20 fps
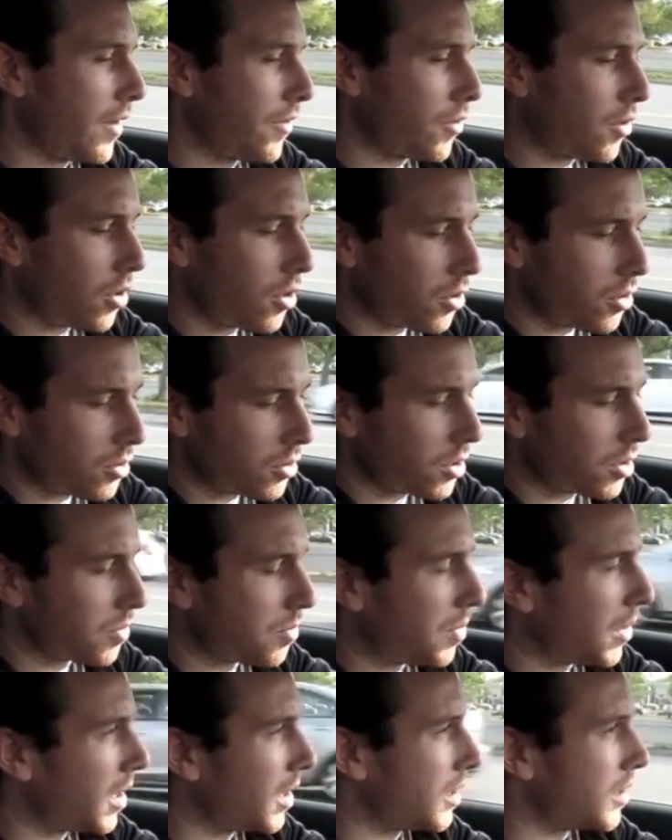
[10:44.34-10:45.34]
All your
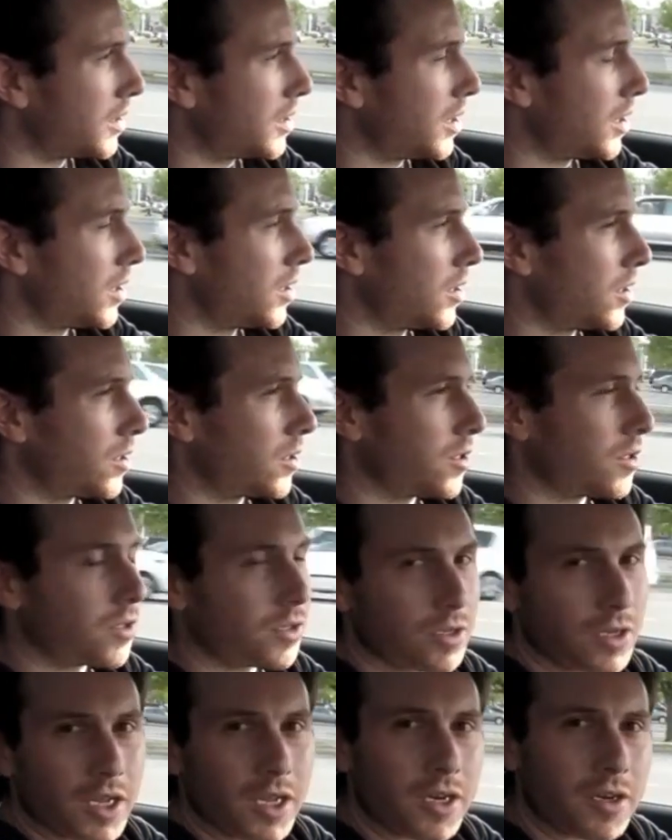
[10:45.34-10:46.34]
buttons here, your
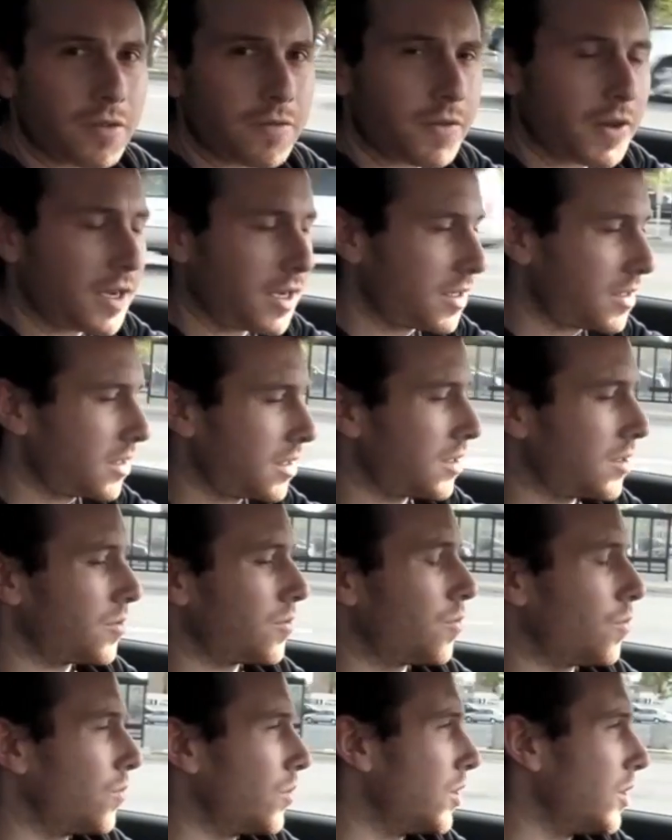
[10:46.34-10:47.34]
interface is
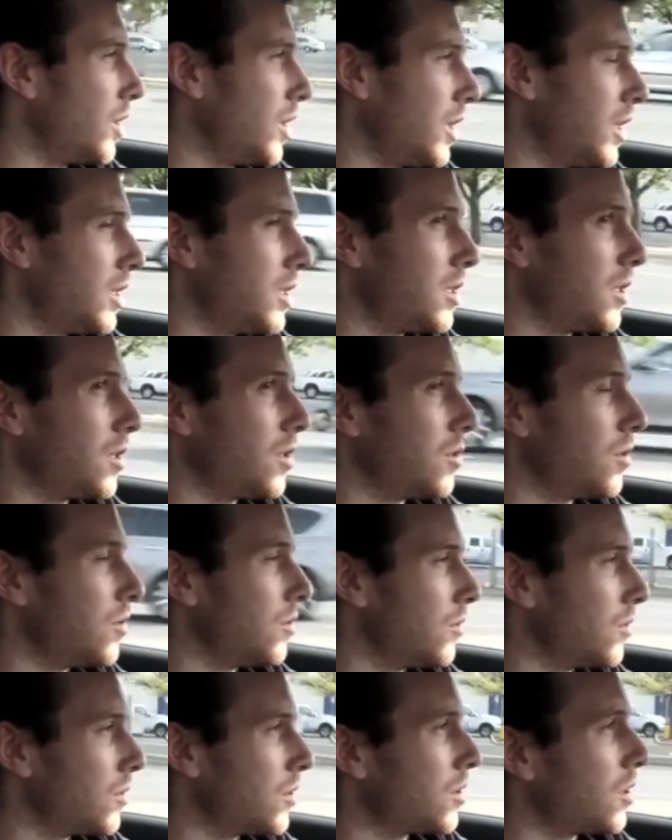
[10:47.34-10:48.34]
really easy to
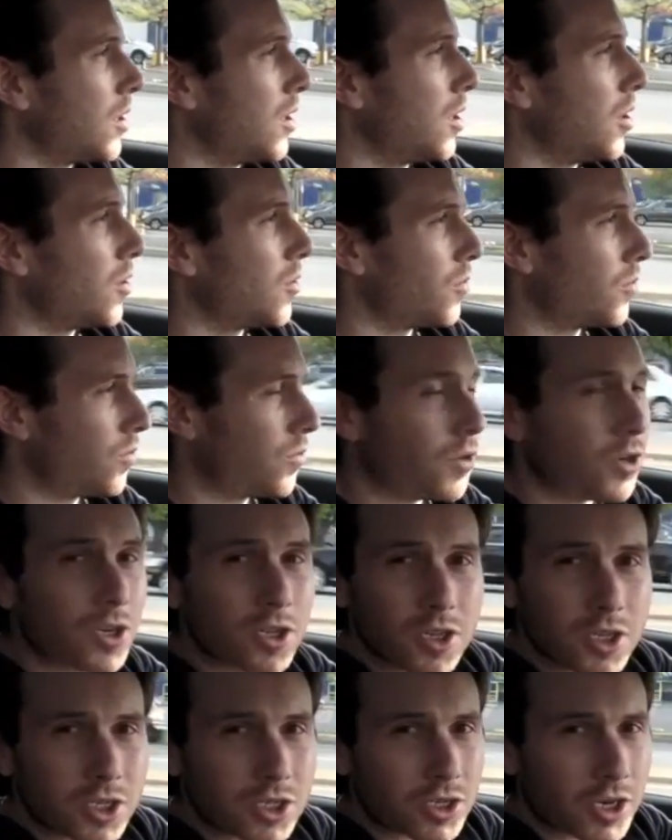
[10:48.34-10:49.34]
use,
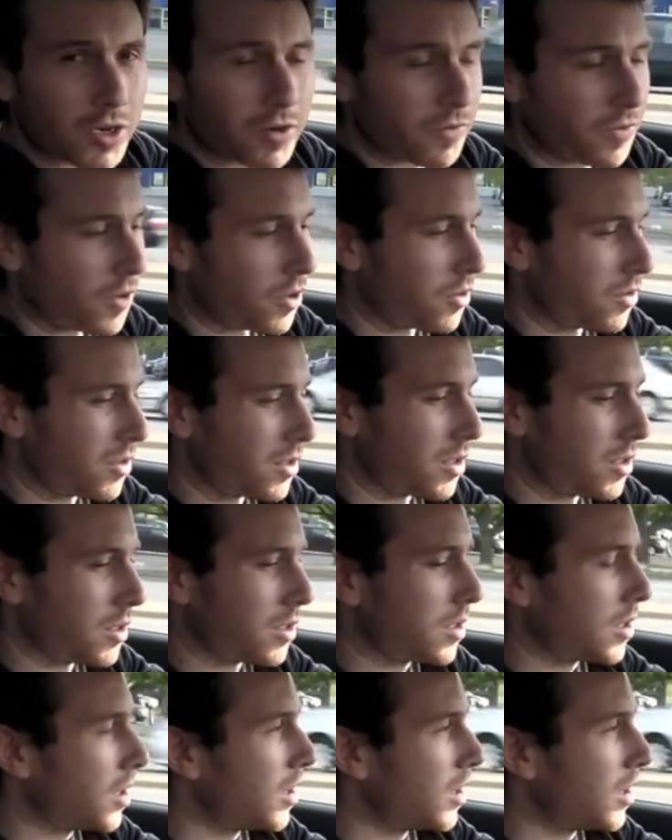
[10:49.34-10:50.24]
really straightforward.